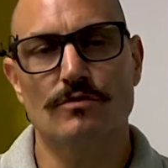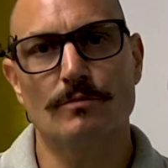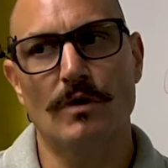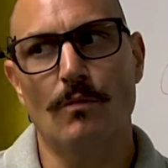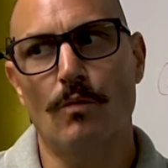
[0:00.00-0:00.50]

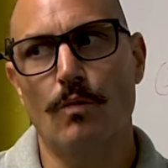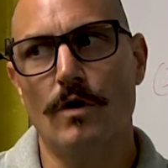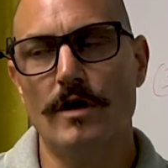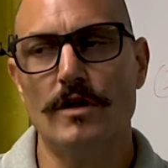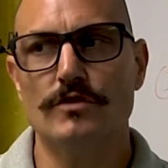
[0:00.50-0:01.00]
But
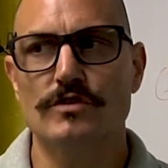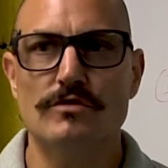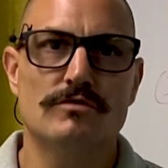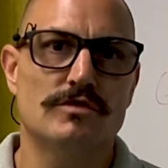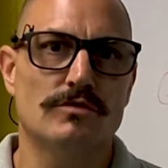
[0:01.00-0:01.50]
what do
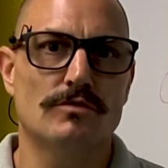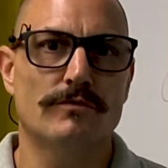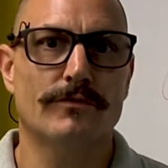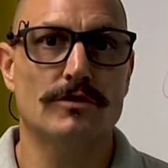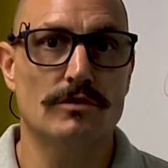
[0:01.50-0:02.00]
you do
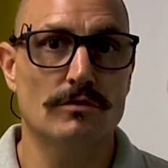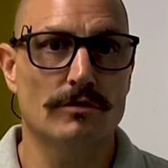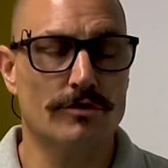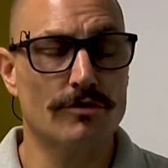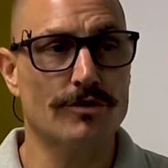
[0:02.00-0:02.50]
for you or
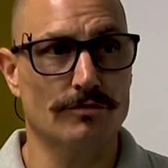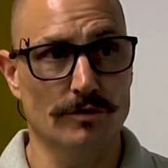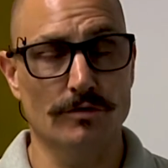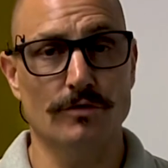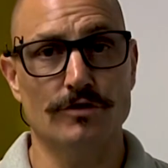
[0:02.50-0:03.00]
your
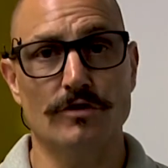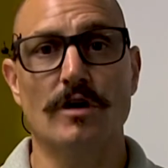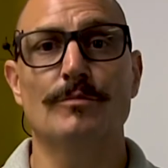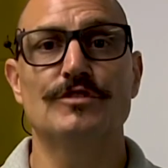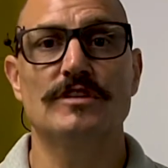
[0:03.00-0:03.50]
crew and you
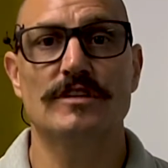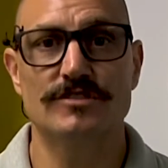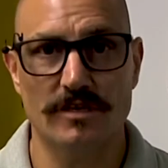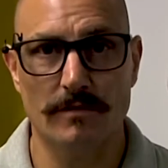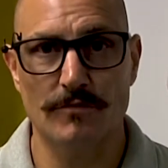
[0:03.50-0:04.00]
come into the
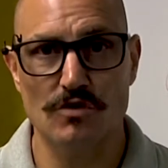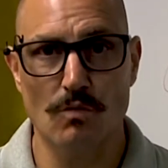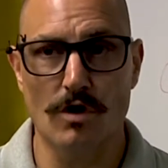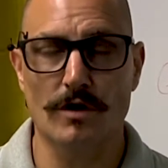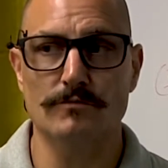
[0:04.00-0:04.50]
gym and you
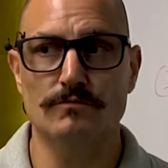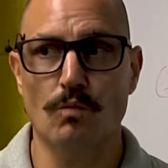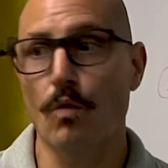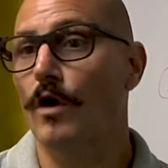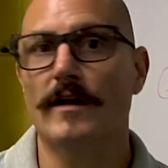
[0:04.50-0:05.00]
want
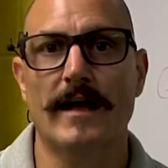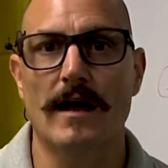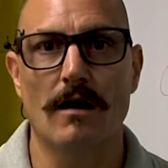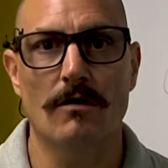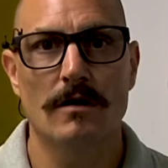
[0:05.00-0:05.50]
to work
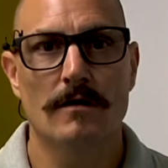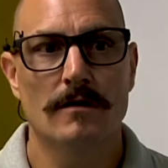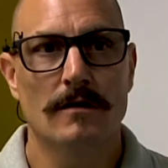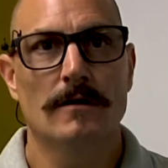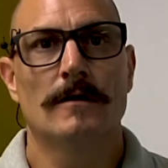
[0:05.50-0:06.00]
out?
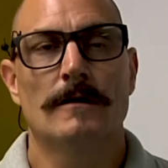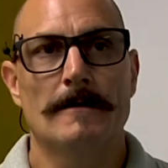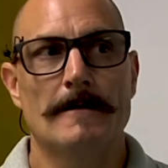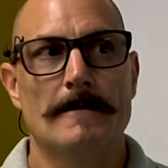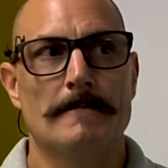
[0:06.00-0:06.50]

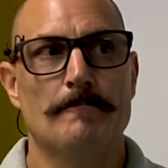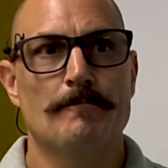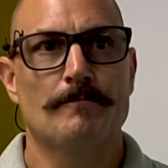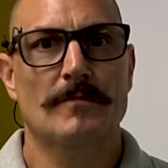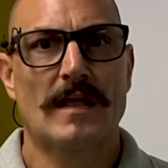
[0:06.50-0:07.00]

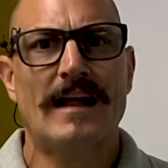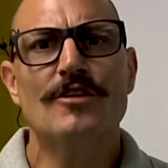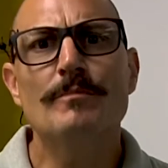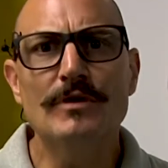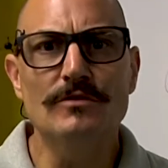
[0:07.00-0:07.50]
How do you
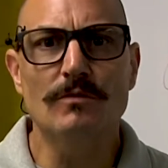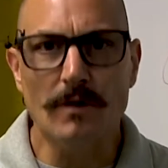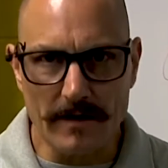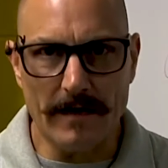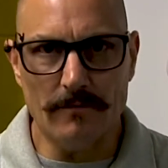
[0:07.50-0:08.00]
build a
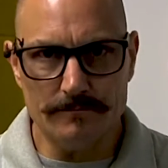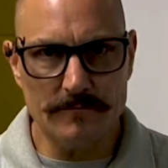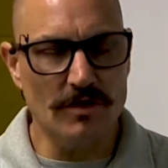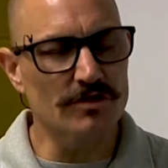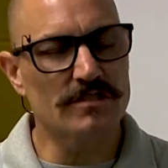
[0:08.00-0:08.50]
workout?
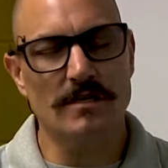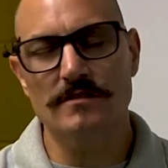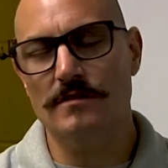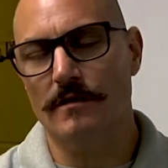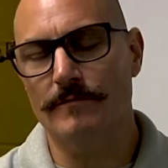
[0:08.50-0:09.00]
And there's tons
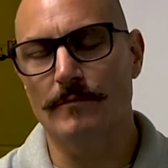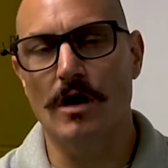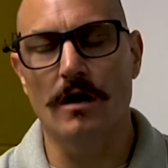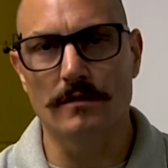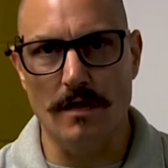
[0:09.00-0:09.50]
of them
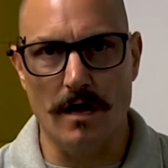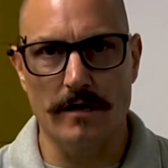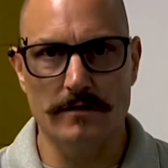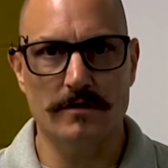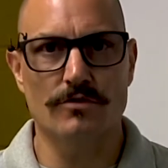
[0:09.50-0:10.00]

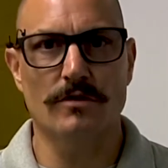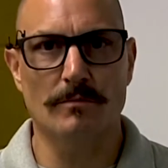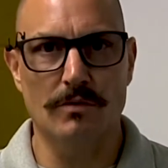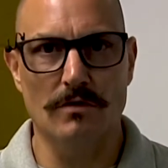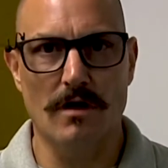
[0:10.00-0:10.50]
online that you can
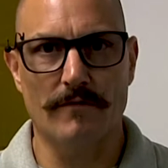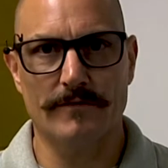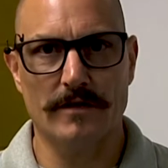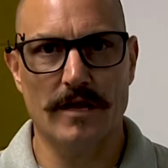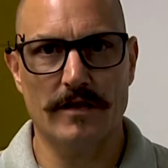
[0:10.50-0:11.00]
pull off
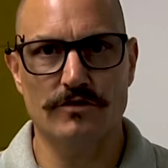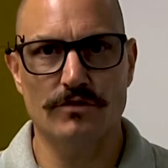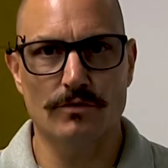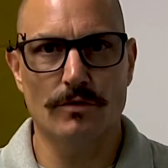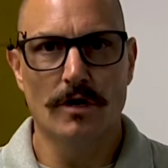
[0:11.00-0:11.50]
and
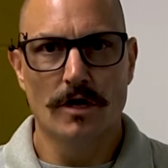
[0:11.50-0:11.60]
do.